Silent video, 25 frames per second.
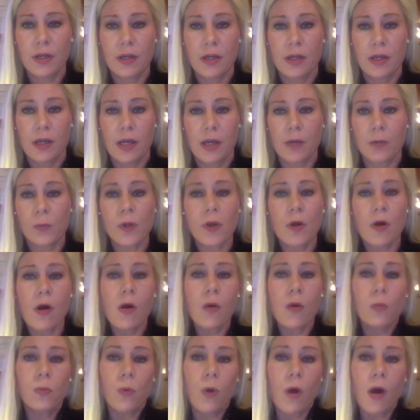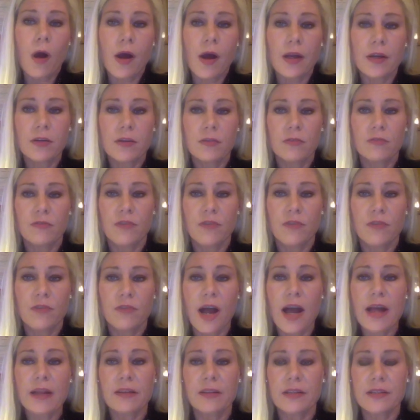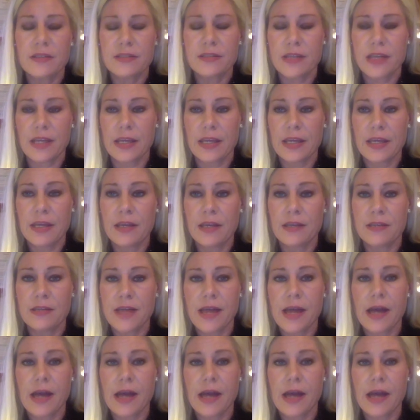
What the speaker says: and we all want violence to end.